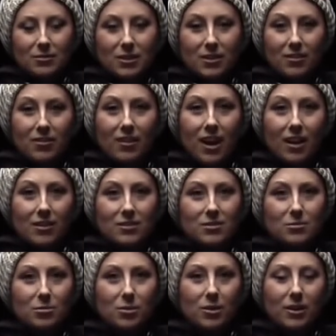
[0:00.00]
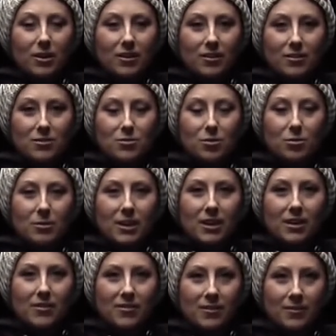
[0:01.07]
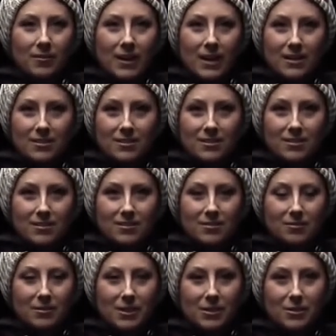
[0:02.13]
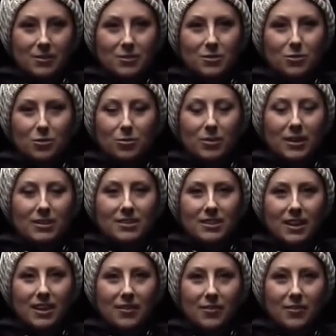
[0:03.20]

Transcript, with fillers: with a lot of support in so many different ways, and we are so blessed to